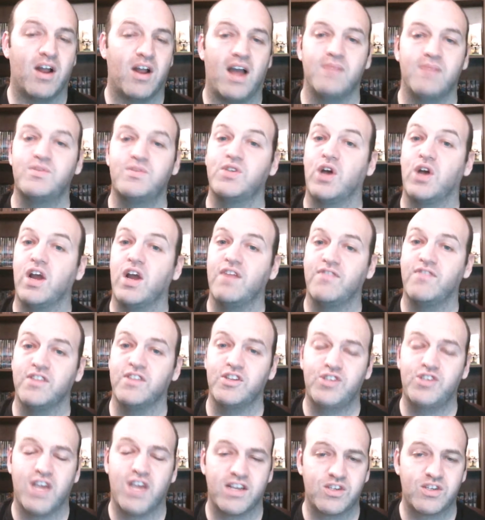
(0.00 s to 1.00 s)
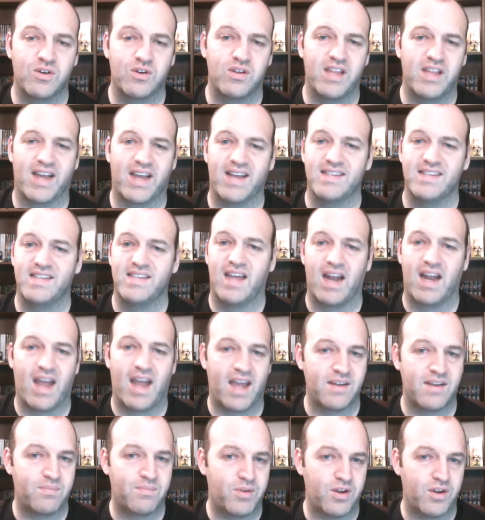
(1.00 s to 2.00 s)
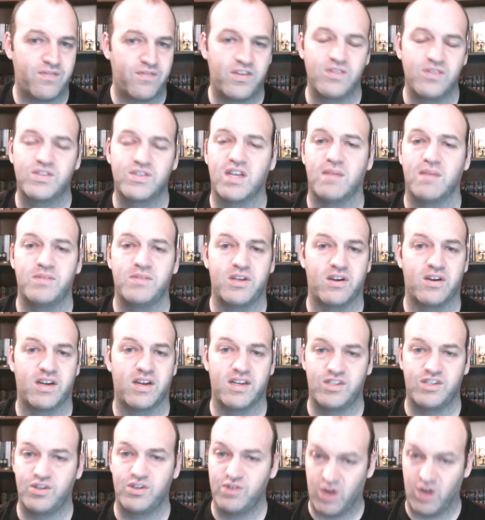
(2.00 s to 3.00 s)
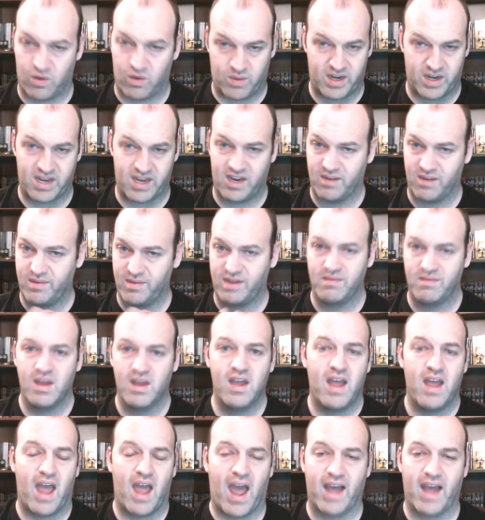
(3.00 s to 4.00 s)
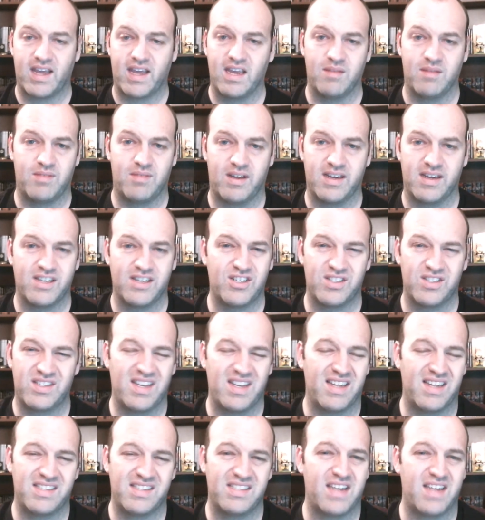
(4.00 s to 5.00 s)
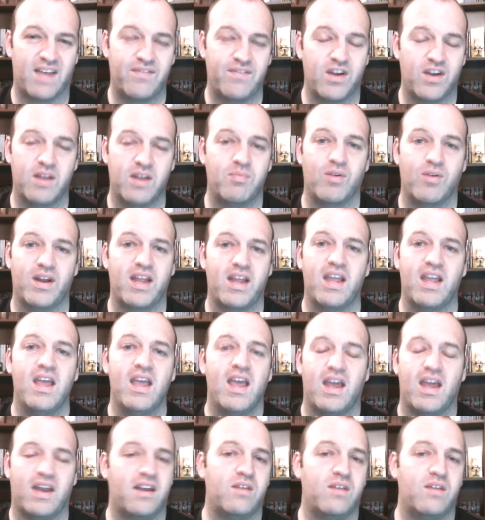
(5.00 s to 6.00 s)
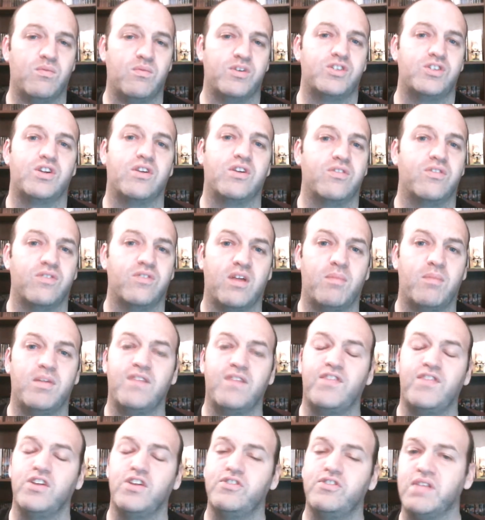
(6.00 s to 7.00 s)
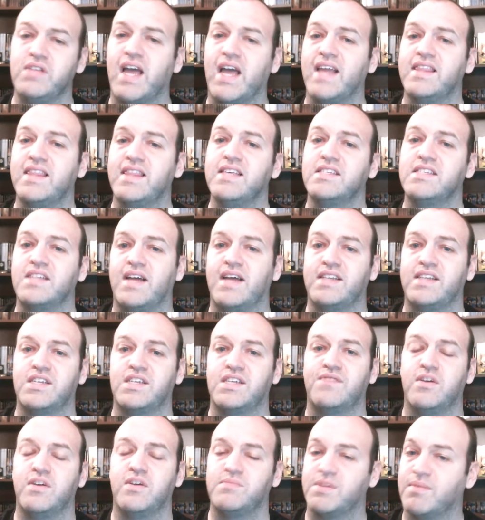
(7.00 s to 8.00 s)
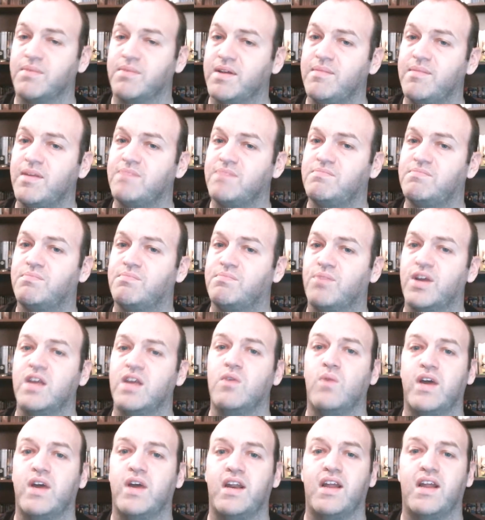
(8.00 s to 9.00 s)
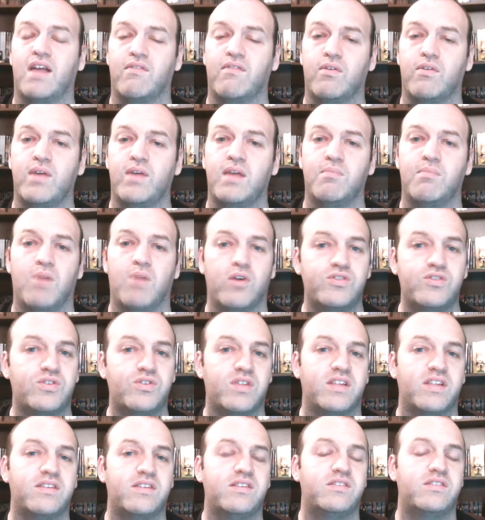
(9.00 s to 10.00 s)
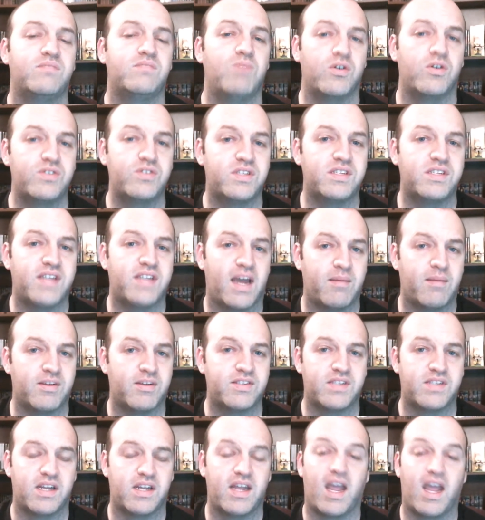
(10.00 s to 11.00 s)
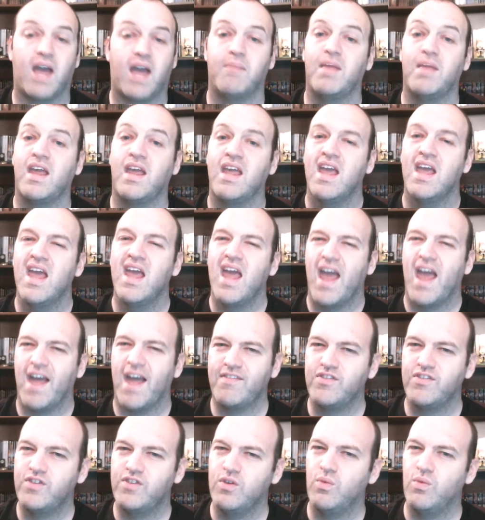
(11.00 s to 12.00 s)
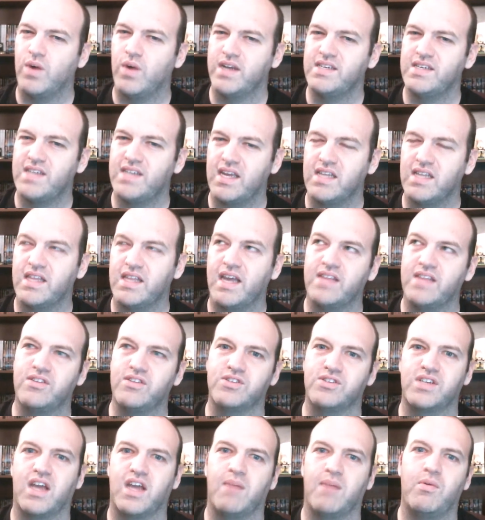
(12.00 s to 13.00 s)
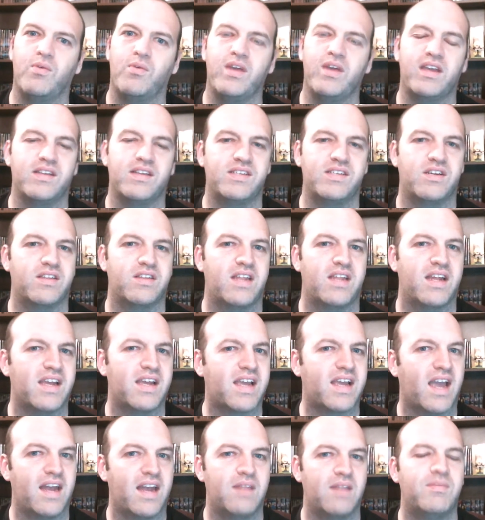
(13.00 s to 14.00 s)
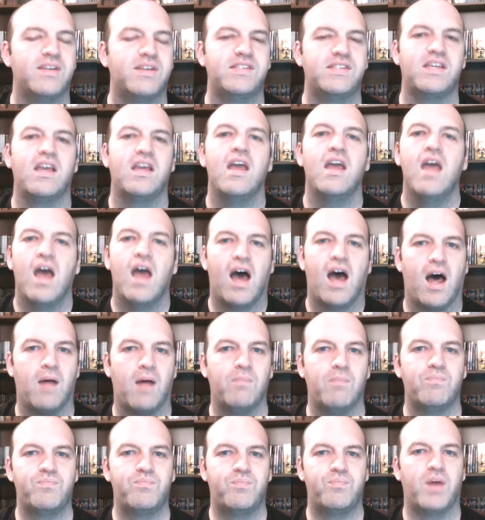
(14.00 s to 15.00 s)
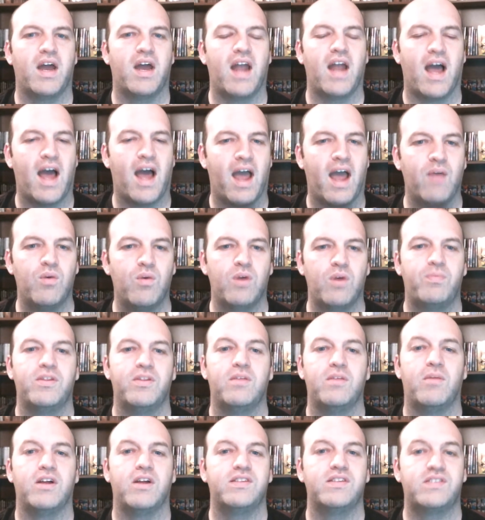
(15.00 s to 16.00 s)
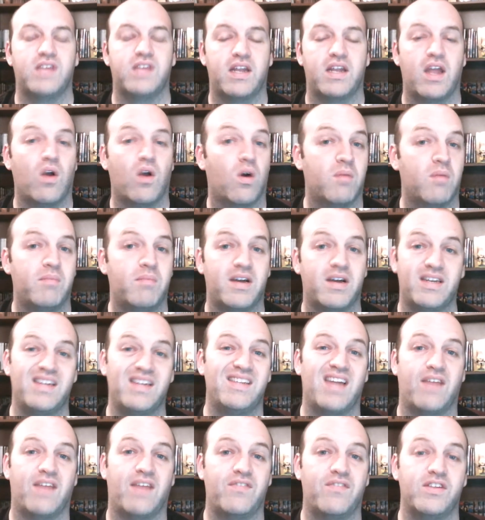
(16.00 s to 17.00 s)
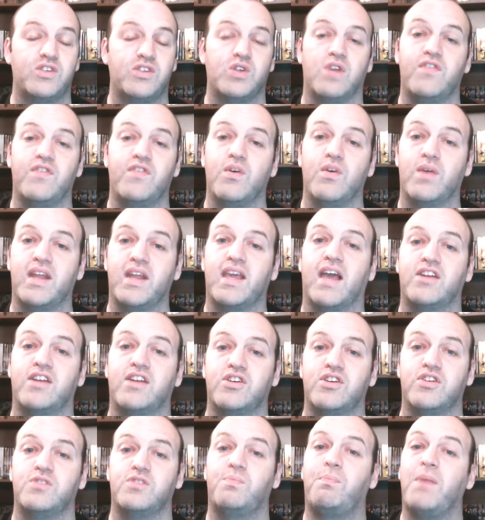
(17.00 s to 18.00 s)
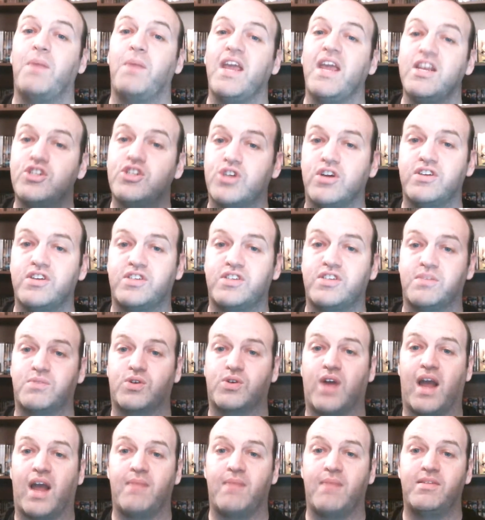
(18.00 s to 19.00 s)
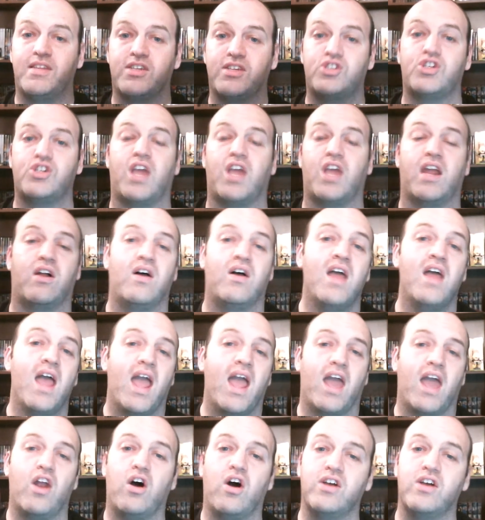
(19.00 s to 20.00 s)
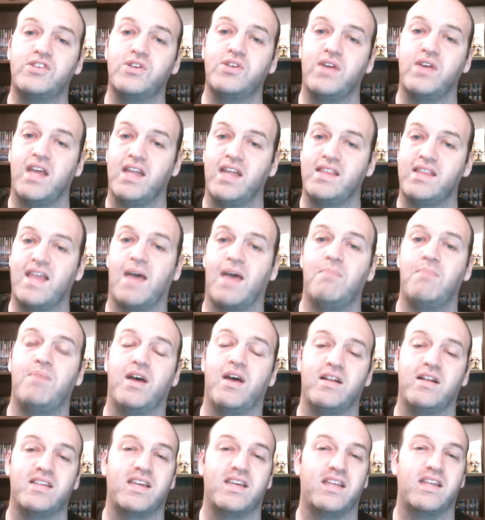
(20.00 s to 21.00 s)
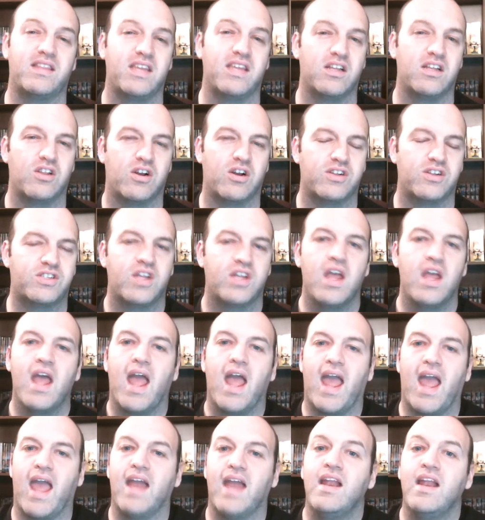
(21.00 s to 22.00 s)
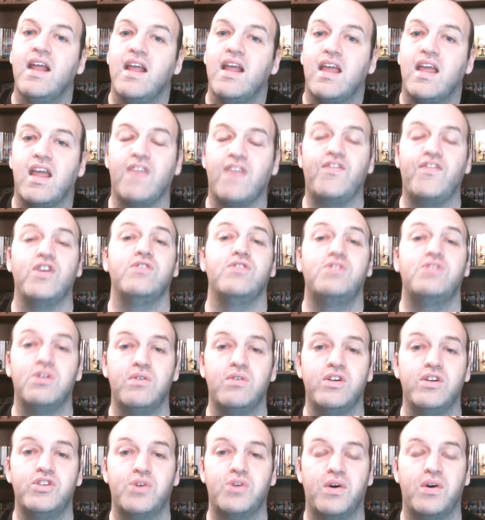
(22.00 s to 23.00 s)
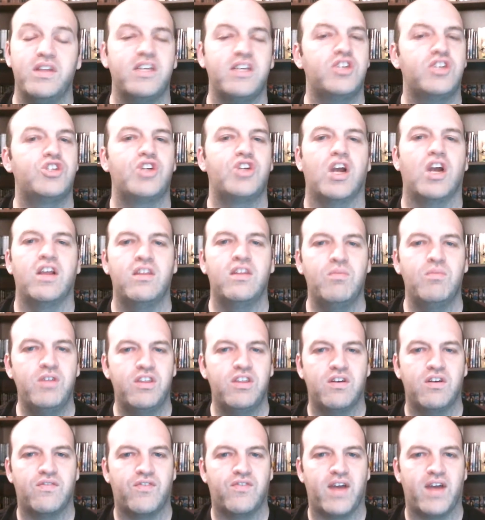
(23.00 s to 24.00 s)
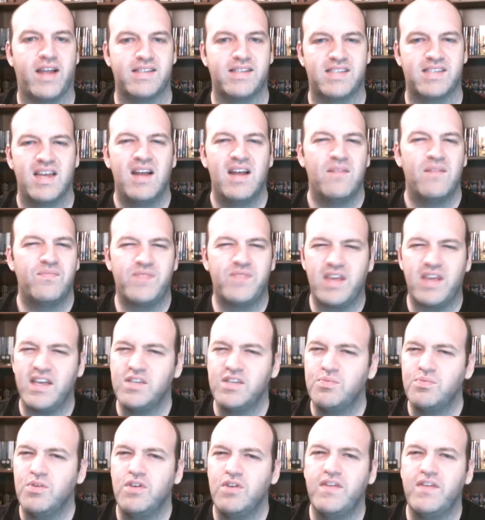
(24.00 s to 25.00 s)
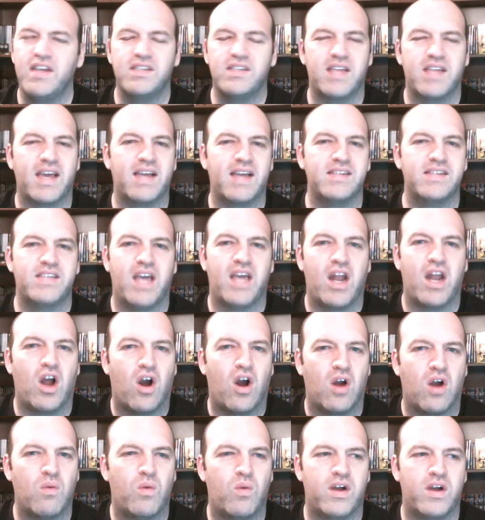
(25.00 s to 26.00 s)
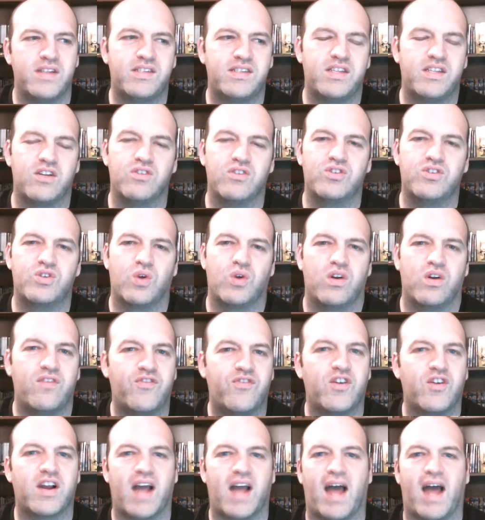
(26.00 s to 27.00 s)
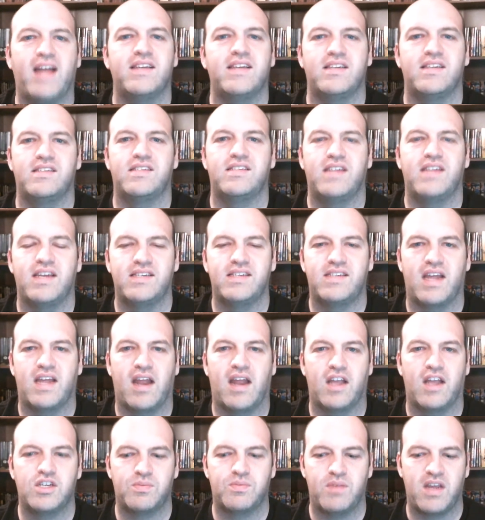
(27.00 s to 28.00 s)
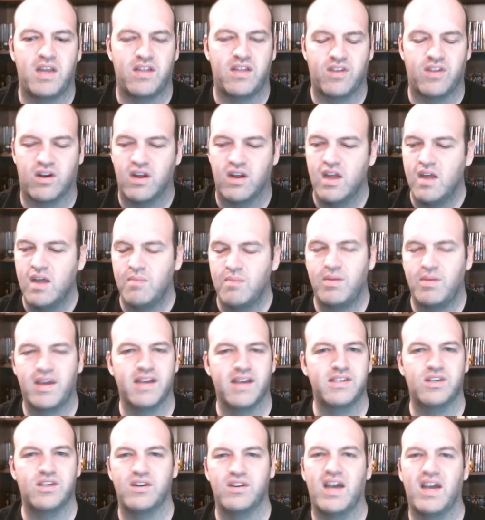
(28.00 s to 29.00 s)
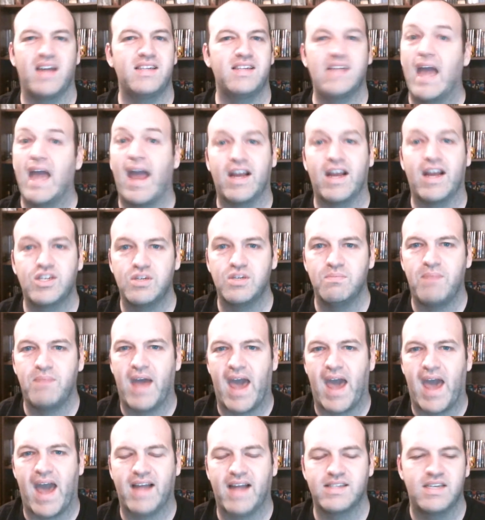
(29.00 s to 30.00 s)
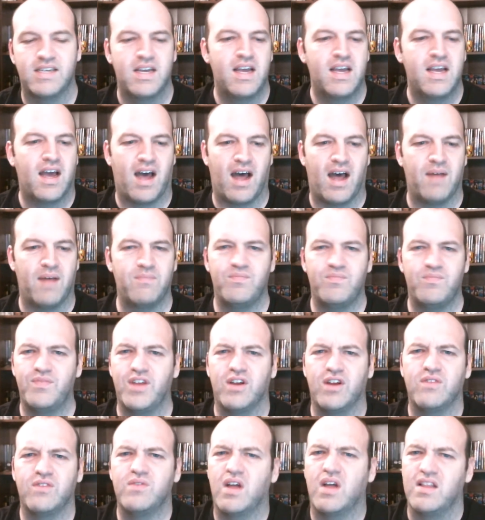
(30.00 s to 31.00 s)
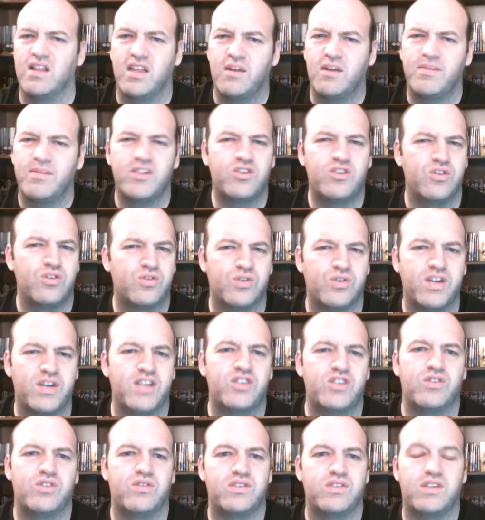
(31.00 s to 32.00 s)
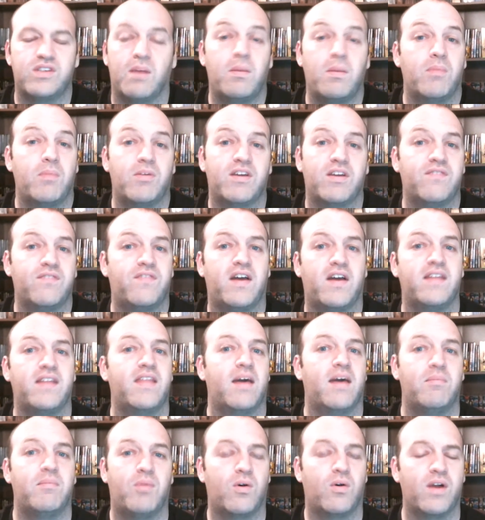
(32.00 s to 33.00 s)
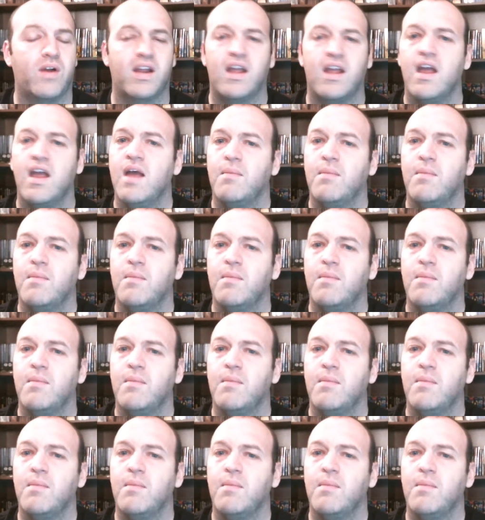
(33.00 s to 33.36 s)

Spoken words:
I'm sorry for the chest cold. Like I said, I had to put a few skips in here because you don't want to hear me hacking up long. It's not very pretty, and I didn't want you to go through that. But if you do like these classic films, I'm going to be bringing one every week. Most of the time on Sunday. I may have to do one day late. There's a couple weekends here that I get kind of busy. But I will put them on Sunday or Monday, definitely. So if you want to catch all those, be sure to subscribe to this channel. And also hit that bell to get the alerts. And if you do enjoy these, share them with your friends. These movies, like I said, are ones that are sort of forgotten in today's day and age, either because they're not as action-packed, they're a little bit too traditional, and some people could find that boring.